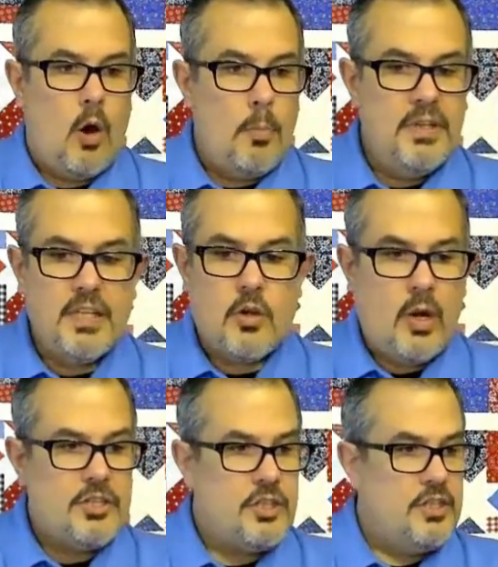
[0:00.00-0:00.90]
Open to
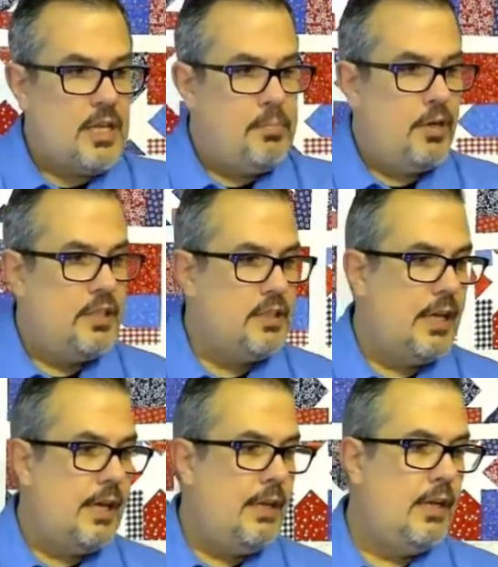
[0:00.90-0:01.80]
questions. I put
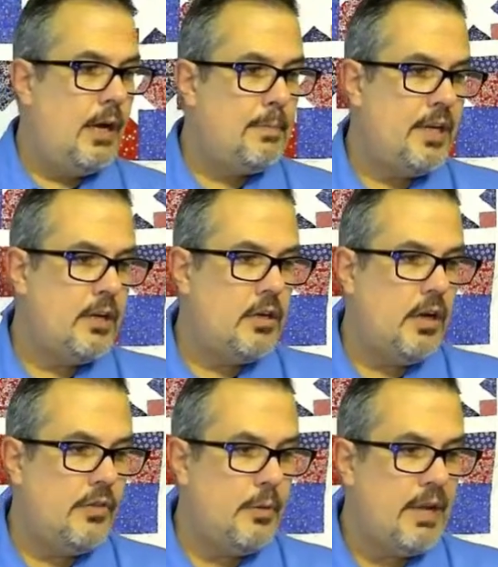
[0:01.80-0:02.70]
up here
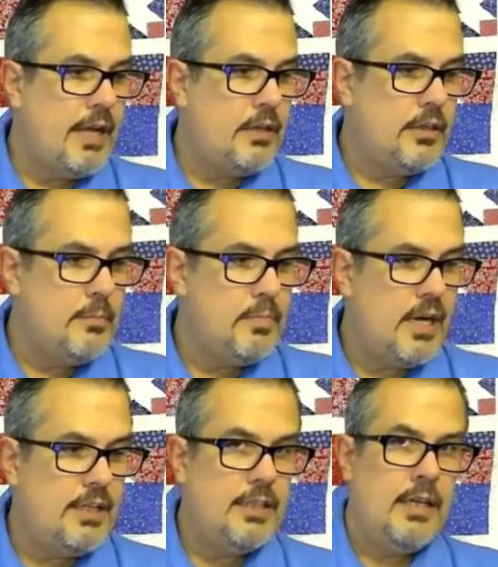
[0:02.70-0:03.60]
on the banner and the
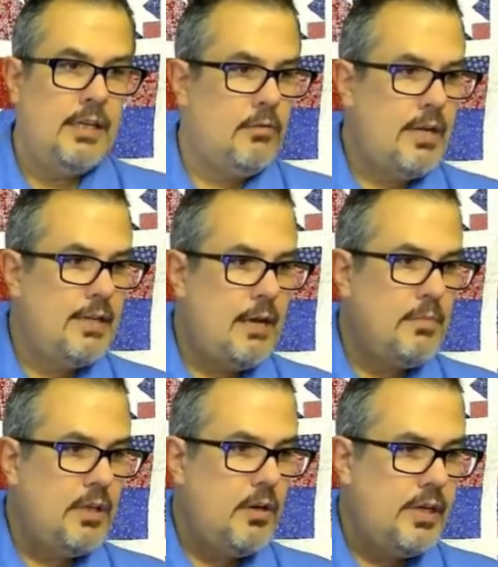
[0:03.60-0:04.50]
button right down
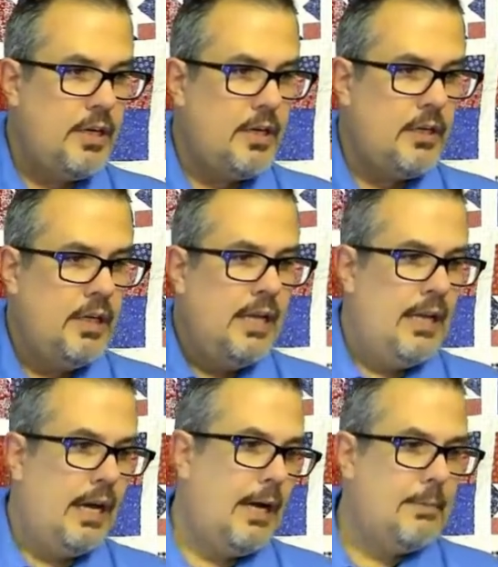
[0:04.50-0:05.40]
below here.
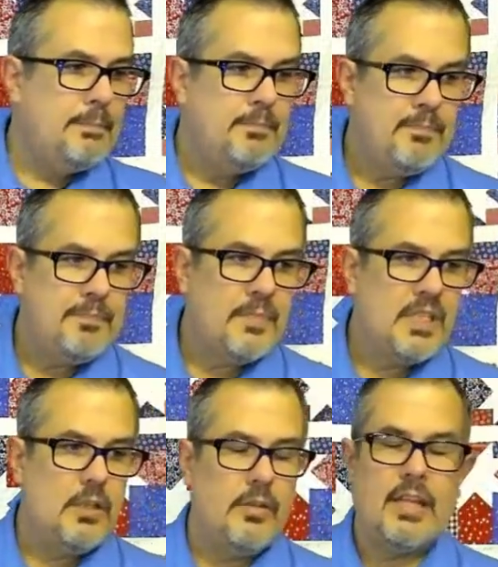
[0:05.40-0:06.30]

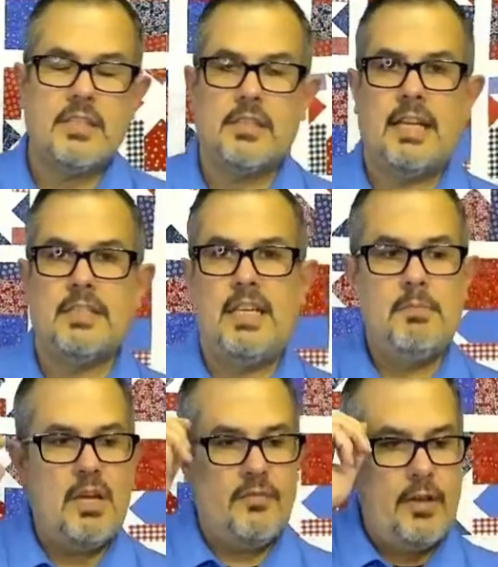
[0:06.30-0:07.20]
That's
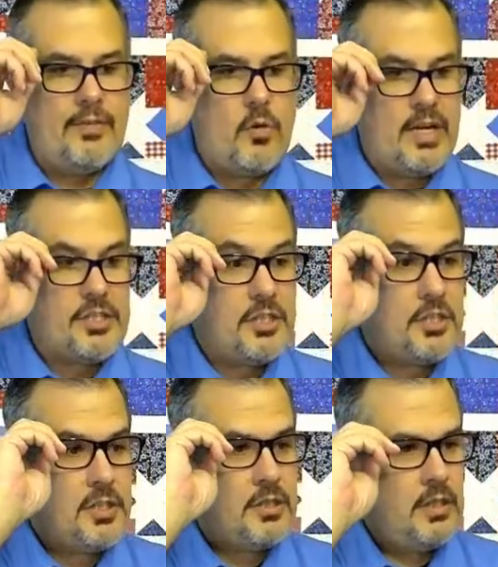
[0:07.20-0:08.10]
email. If you have
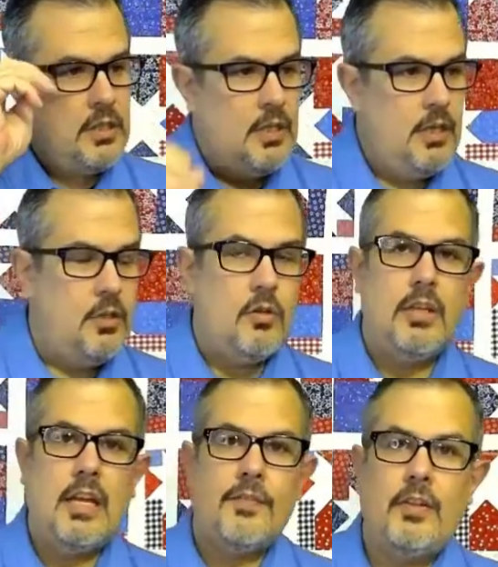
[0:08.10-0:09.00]
questions, you
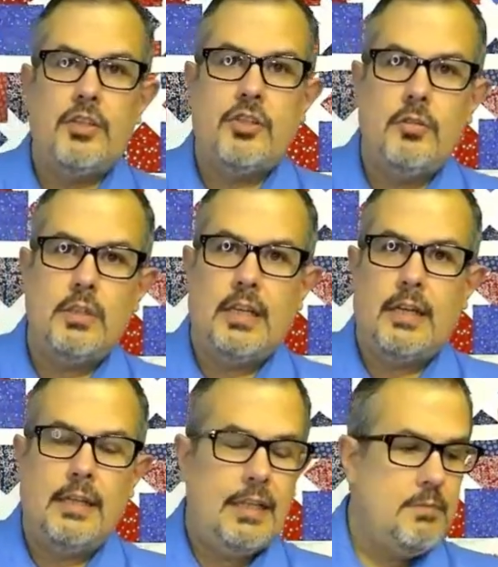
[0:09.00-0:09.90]
can definitely shoot
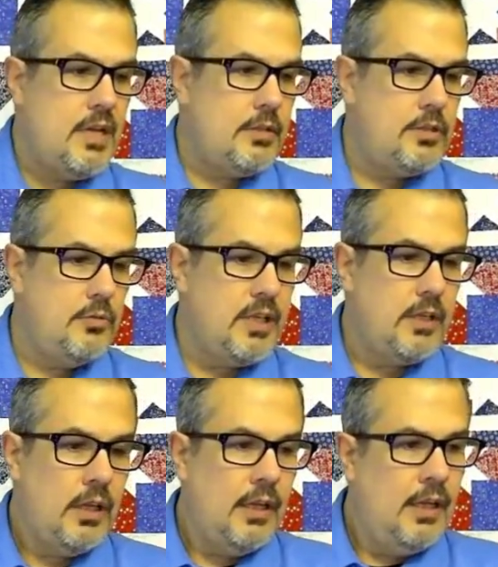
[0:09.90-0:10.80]
an email to me.